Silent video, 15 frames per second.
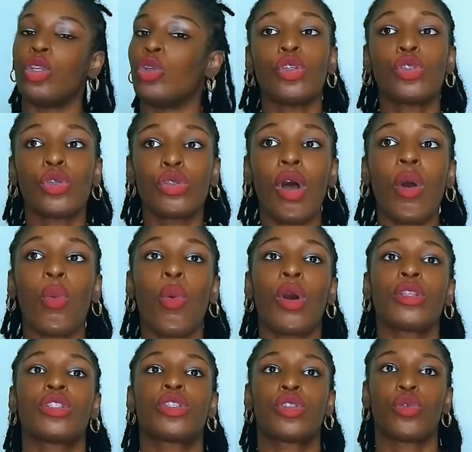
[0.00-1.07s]
you do not
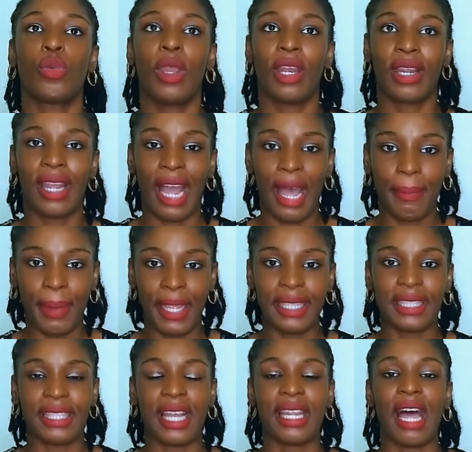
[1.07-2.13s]
want to wear
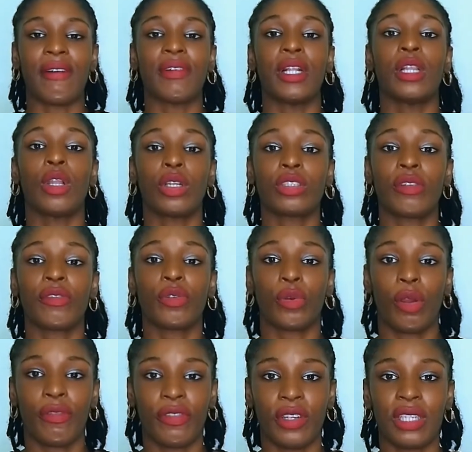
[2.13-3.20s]
garments that have a lot of
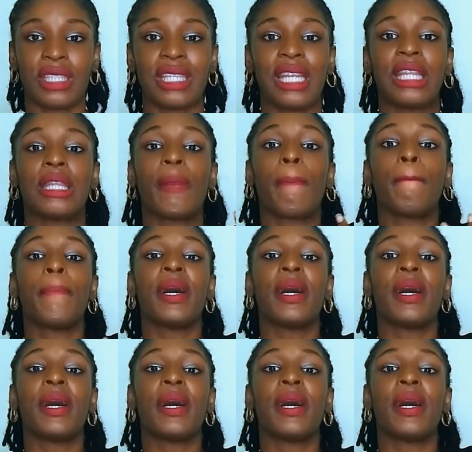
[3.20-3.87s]
ruffles in the